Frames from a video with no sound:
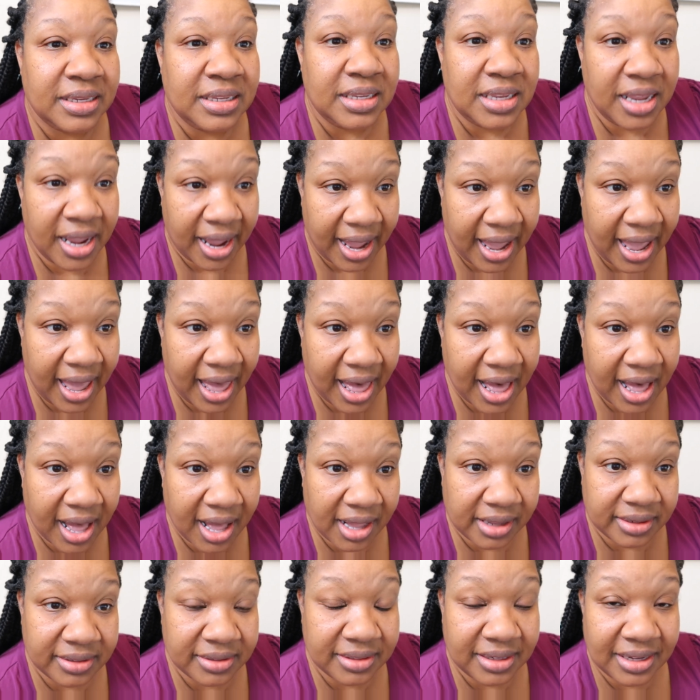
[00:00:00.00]

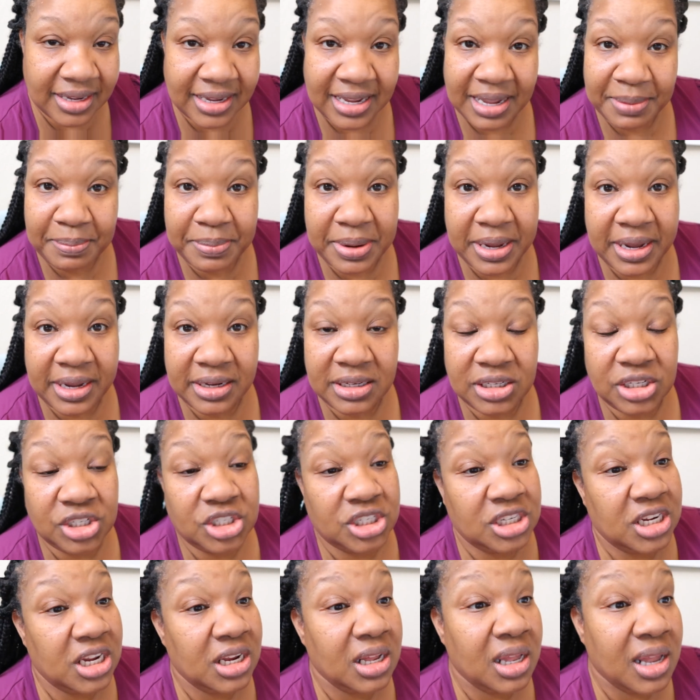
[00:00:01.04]
yeah, but
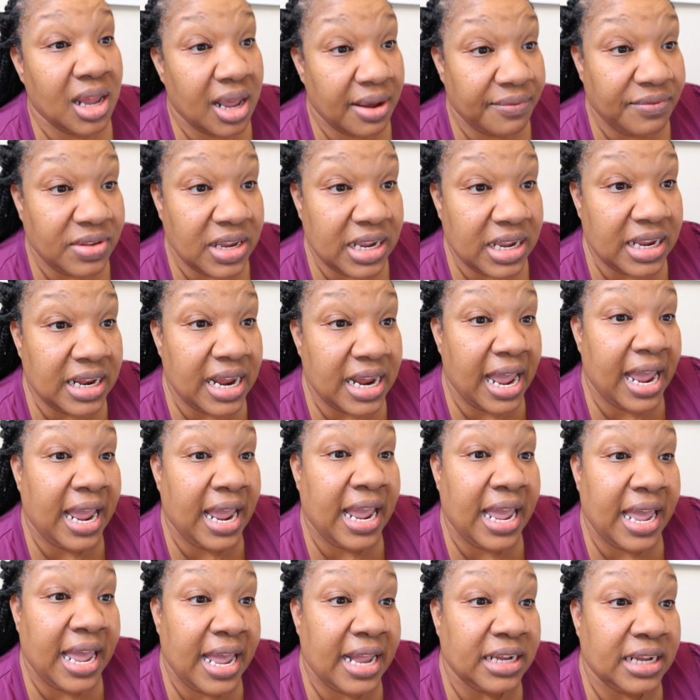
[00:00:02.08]
she loved it,
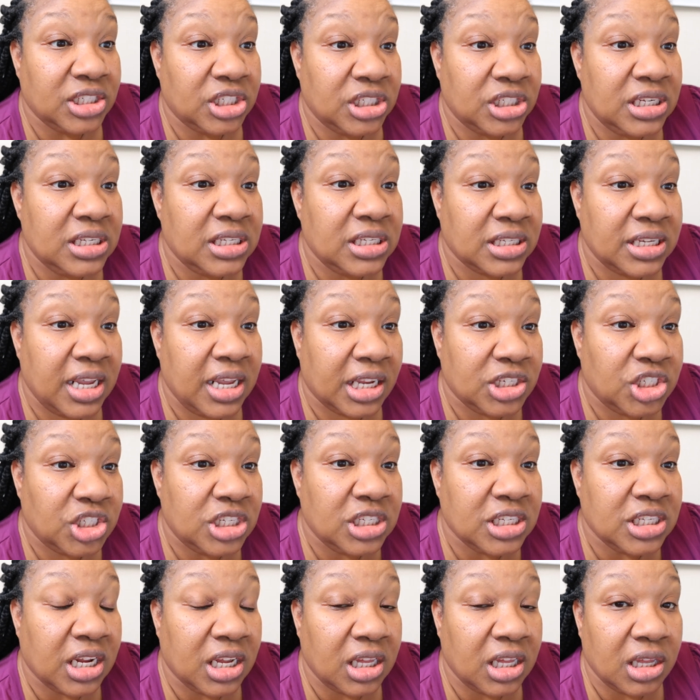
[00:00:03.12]
and she said
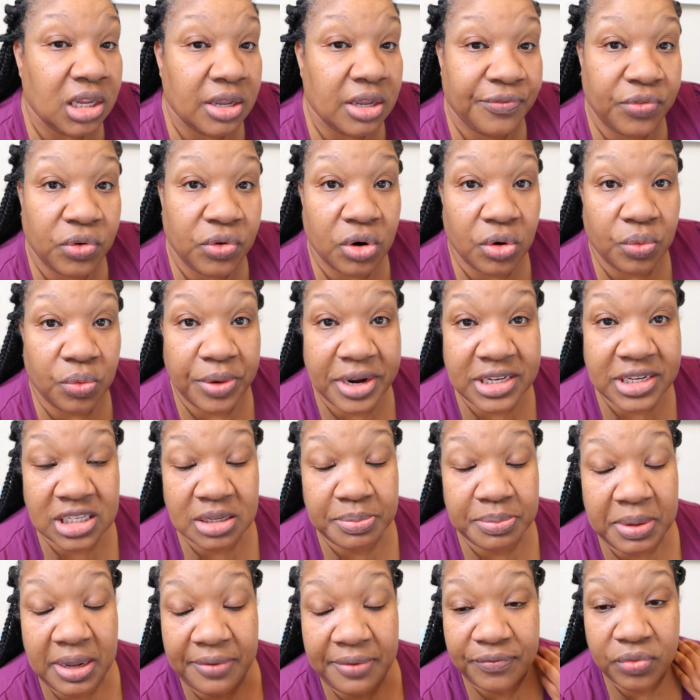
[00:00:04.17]
she's gonna look for a
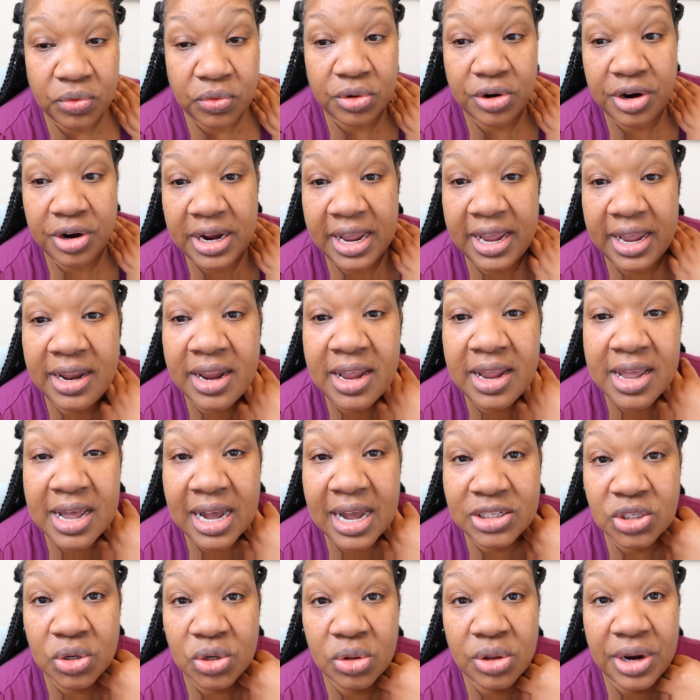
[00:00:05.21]
recipe for it. And
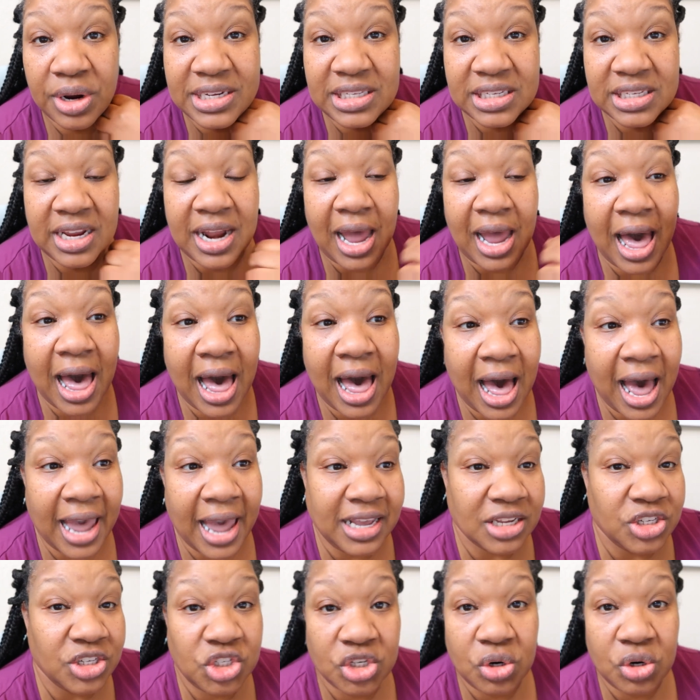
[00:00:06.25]
I told her, I said, I
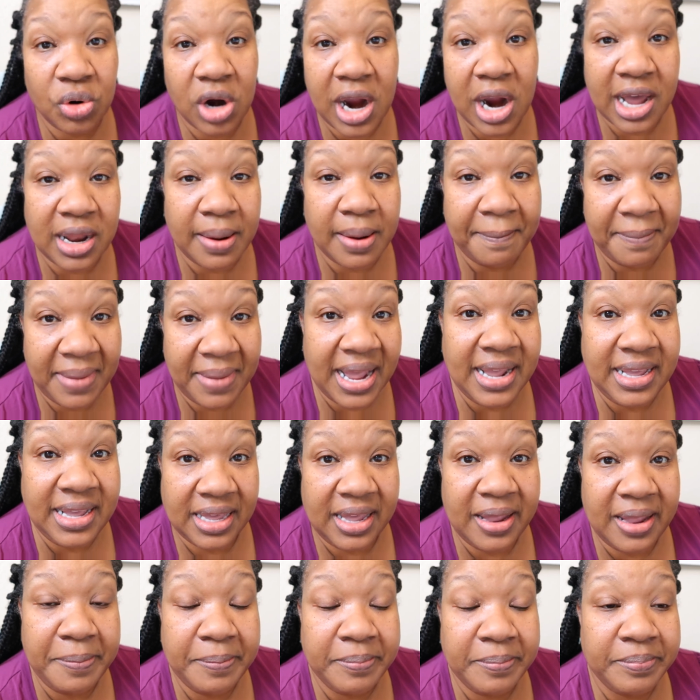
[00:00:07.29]
can show her how to make
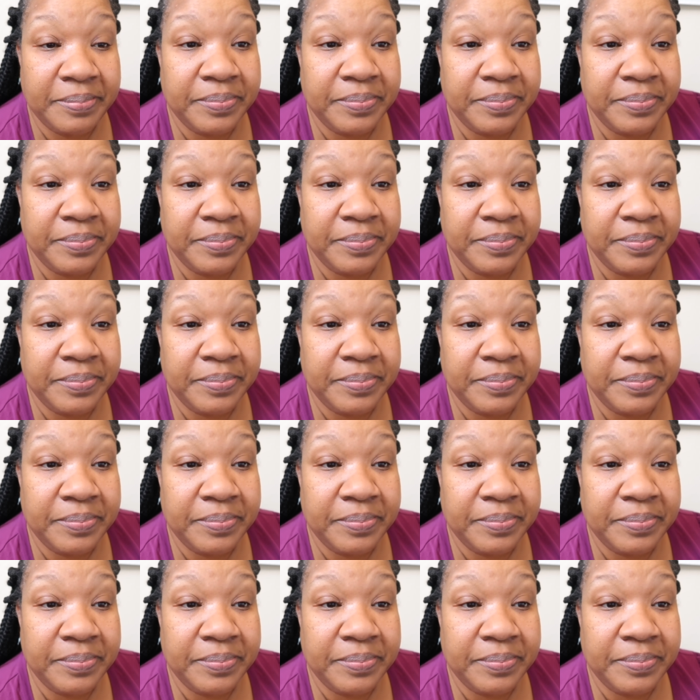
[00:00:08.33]
it,